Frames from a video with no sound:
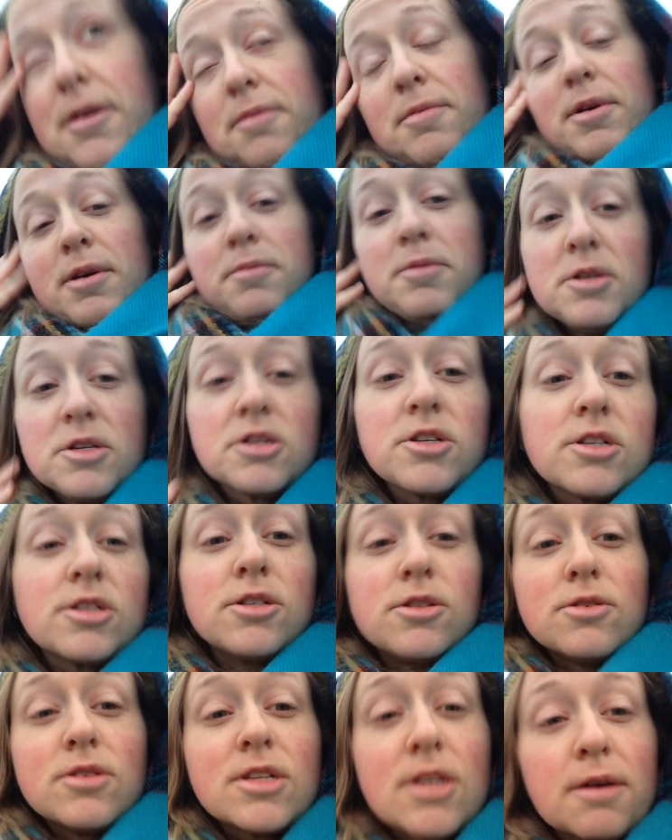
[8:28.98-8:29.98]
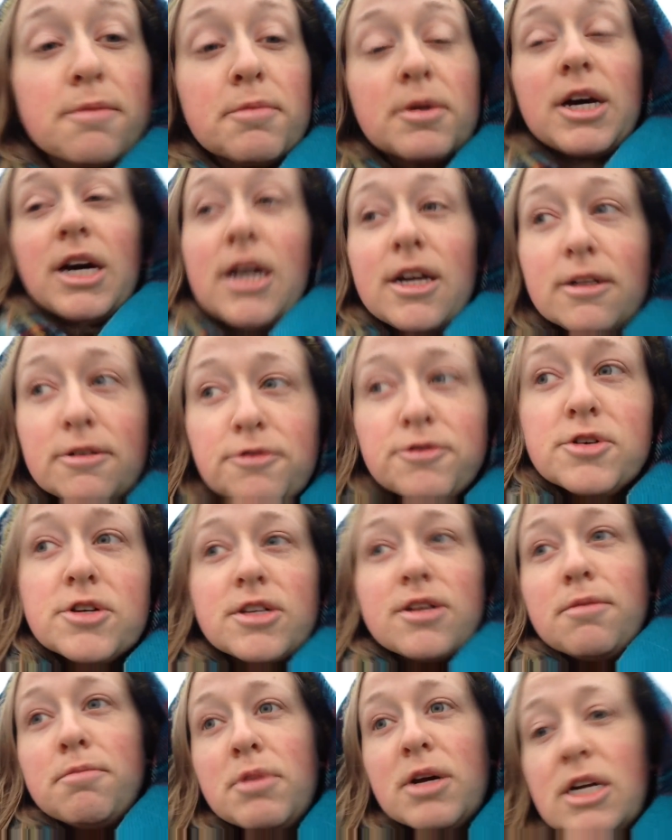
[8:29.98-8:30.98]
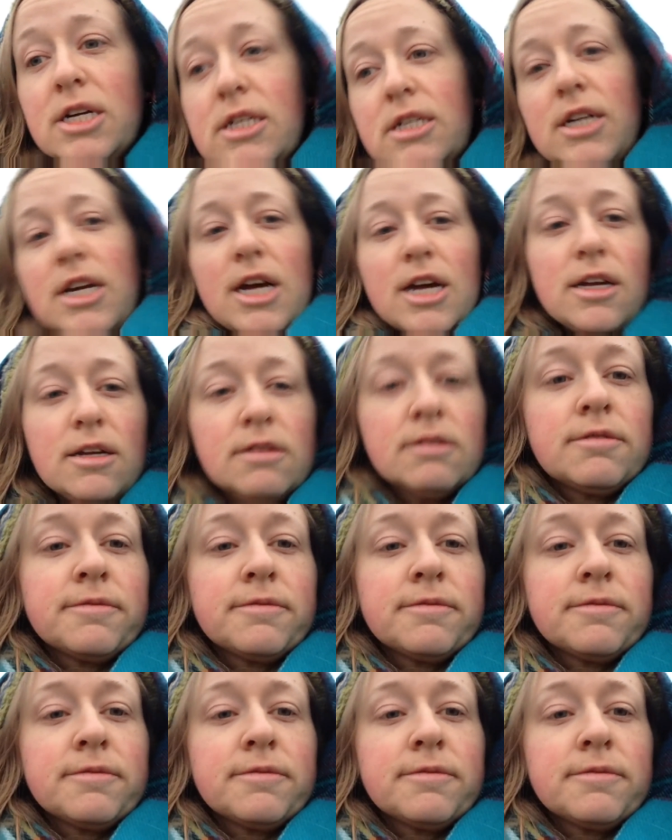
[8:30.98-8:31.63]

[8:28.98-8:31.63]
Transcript: maybe just do something kind for somebody today.